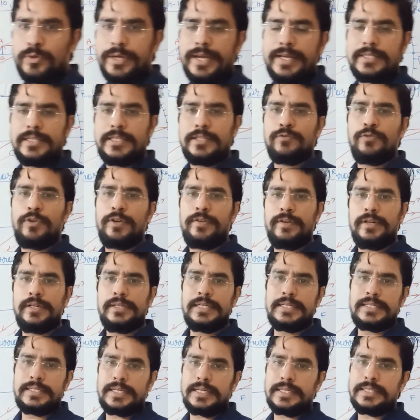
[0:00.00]
cases we will
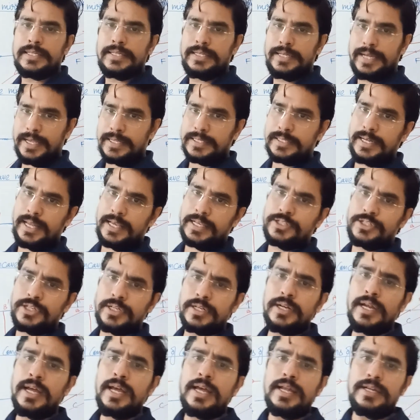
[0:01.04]
discuss in next lecture.